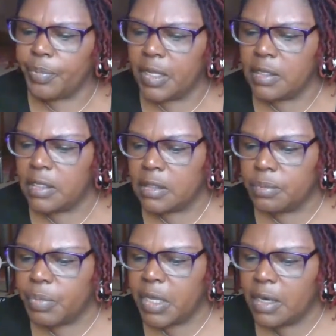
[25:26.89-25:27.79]
Pin,
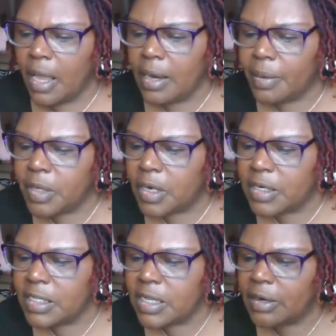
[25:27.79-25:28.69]
pin that up there. At
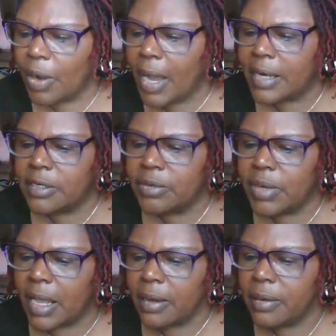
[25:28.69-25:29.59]
least I know how to do
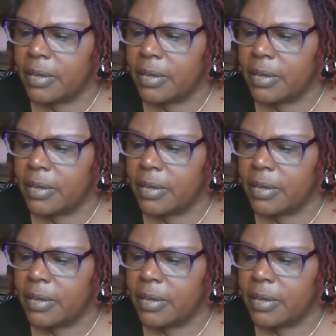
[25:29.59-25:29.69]
that.